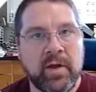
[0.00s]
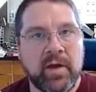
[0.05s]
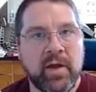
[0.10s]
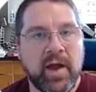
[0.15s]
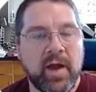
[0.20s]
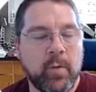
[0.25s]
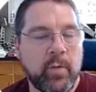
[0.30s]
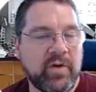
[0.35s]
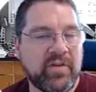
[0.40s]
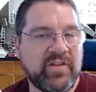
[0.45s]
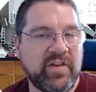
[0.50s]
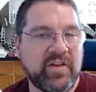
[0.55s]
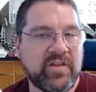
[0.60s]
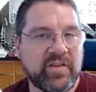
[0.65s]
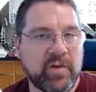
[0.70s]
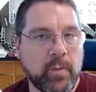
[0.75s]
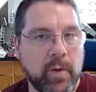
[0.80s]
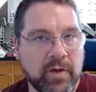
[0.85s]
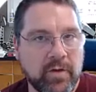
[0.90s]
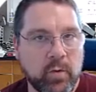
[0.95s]
And we see
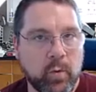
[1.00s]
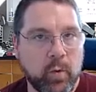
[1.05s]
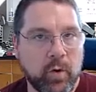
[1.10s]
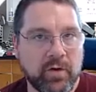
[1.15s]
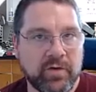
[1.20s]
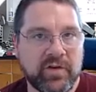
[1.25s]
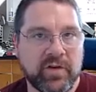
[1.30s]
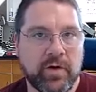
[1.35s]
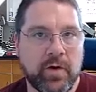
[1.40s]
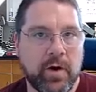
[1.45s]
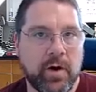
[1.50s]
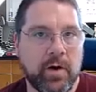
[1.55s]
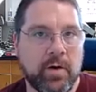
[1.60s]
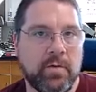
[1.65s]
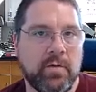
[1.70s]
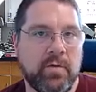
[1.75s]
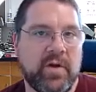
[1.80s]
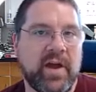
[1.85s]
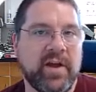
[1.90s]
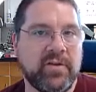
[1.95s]
some other words in
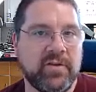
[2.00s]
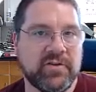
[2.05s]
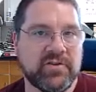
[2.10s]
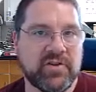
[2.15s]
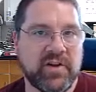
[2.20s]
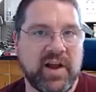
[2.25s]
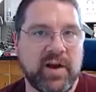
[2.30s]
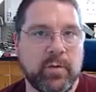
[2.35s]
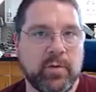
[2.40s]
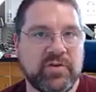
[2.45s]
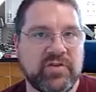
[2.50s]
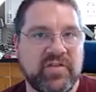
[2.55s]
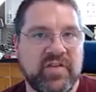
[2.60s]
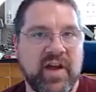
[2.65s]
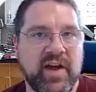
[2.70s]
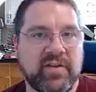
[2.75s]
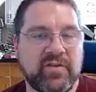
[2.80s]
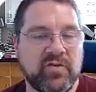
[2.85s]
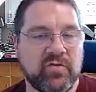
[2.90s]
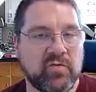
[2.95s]
our English language
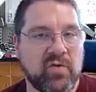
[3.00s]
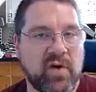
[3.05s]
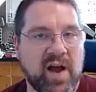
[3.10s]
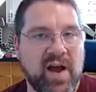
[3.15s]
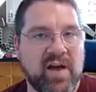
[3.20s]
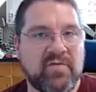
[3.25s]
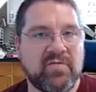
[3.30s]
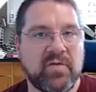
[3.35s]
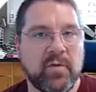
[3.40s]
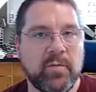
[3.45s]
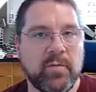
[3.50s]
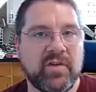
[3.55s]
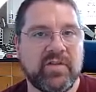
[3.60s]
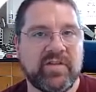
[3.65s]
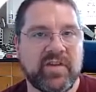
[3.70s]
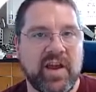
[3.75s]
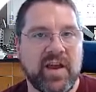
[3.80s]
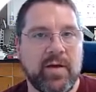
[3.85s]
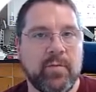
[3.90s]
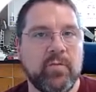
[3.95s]
that derive from the
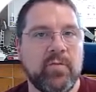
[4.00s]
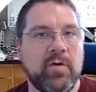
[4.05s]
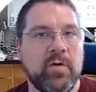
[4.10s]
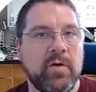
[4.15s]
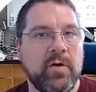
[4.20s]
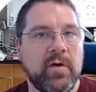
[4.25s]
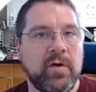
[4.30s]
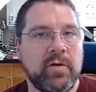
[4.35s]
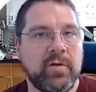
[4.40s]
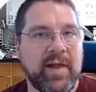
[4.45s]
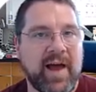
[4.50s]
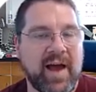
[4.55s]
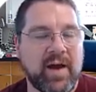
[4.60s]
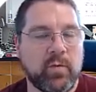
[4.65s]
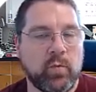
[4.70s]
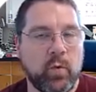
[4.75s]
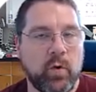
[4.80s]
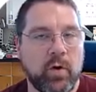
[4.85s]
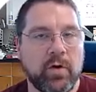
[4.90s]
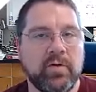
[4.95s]
same
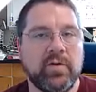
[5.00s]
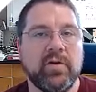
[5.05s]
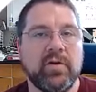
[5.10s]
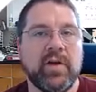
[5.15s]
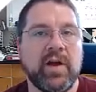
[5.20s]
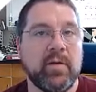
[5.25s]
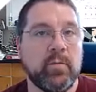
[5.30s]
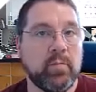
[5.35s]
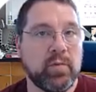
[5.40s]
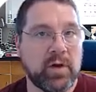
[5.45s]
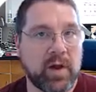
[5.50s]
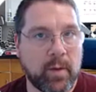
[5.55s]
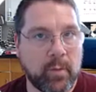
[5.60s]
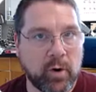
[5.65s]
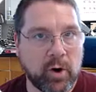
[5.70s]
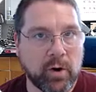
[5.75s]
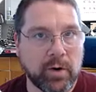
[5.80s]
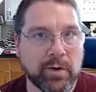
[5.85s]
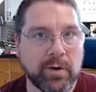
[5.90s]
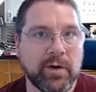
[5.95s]
Latin word, like
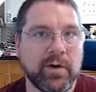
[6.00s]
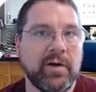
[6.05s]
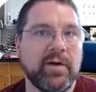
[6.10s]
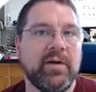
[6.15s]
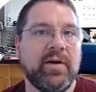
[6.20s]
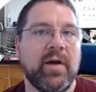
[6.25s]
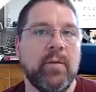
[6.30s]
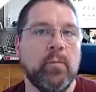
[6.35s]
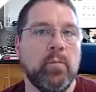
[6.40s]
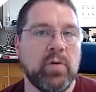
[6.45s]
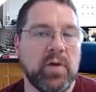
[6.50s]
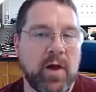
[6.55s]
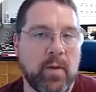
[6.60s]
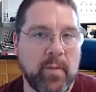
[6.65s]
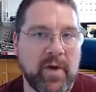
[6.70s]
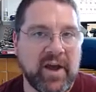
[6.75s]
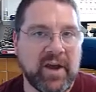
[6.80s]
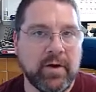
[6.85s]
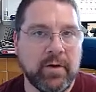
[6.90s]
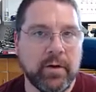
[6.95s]
plumber and
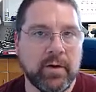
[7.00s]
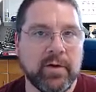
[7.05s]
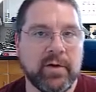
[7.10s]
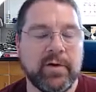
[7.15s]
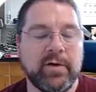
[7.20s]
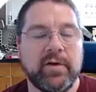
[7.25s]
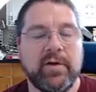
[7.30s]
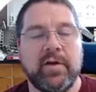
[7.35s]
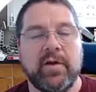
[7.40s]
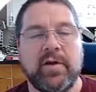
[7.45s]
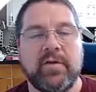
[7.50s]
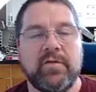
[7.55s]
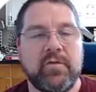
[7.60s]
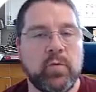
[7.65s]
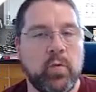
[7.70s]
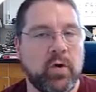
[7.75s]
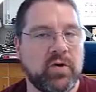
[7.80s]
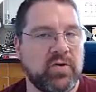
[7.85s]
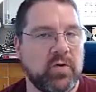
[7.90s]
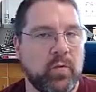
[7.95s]
plumbing. And if you
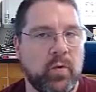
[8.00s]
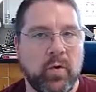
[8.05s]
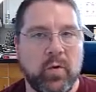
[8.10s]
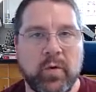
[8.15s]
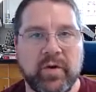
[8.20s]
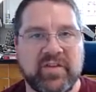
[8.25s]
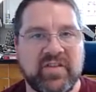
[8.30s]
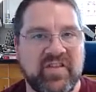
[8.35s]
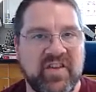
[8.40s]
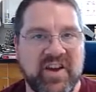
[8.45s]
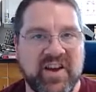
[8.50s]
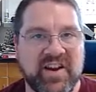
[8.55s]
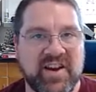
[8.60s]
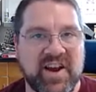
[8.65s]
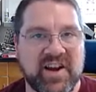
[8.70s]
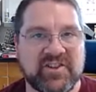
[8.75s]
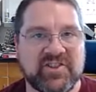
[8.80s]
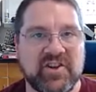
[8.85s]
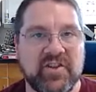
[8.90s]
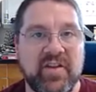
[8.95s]
wonder, well, what's the
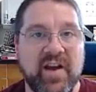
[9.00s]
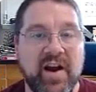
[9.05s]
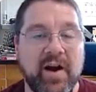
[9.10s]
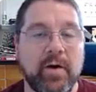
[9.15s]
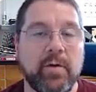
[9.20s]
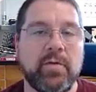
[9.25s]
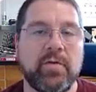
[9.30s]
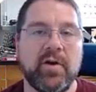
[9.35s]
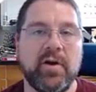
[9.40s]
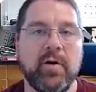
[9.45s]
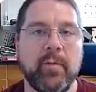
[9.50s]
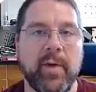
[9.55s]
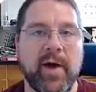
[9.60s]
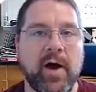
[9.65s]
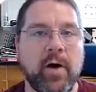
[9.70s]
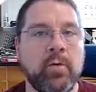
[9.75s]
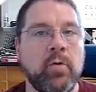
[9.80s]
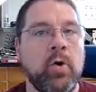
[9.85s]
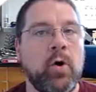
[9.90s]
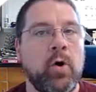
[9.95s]
connection there? Think
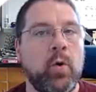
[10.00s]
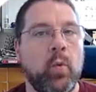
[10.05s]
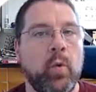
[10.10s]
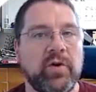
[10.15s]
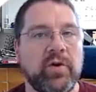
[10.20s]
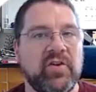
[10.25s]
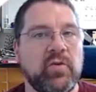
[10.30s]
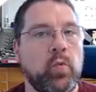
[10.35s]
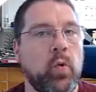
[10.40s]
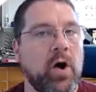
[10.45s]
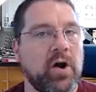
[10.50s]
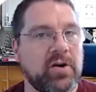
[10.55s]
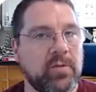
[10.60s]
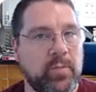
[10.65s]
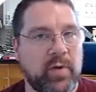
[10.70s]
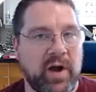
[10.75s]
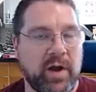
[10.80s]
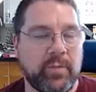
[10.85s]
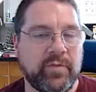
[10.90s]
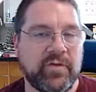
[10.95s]
about, what did water
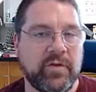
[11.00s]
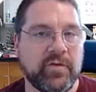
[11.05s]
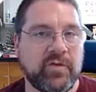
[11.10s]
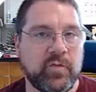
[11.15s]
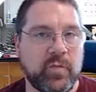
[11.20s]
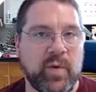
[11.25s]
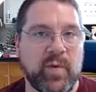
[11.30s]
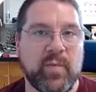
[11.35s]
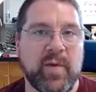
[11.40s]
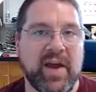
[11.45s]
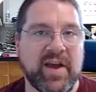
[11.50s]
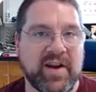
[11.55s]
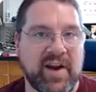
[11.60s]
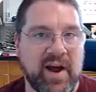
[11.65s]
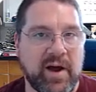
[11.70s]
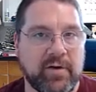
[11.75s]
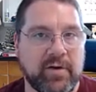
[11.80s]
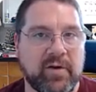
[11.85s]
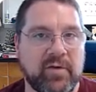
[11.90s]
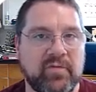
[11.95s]
pipes used to be made
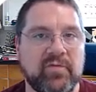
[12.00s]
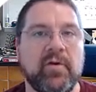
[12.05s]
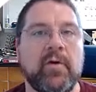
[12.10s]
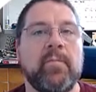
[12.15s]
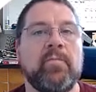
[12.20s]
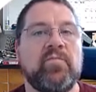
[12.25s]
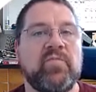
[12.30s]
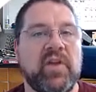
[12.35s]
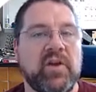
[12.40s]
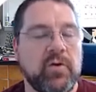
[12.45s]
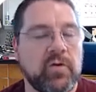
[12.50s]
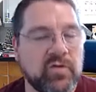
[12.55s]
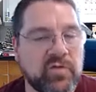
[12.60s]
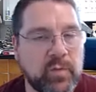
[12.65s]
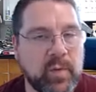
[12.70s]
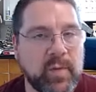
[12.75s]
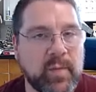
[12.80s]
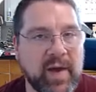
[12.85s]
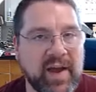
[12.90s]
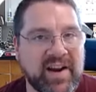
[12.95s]
out of? They used to
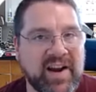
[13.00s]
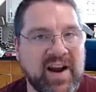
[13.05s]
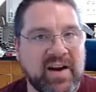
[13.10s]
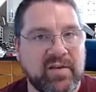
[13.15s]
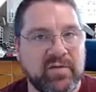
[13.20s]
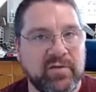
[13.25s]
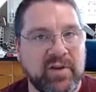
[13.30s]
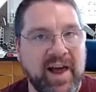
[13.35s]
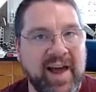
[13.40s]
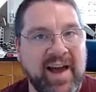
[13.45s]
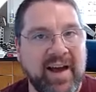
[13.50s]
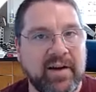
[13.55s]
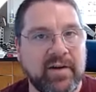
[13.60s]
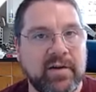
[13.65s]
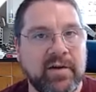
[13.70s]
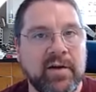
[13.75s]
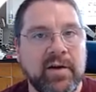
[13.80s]
be made out of lead.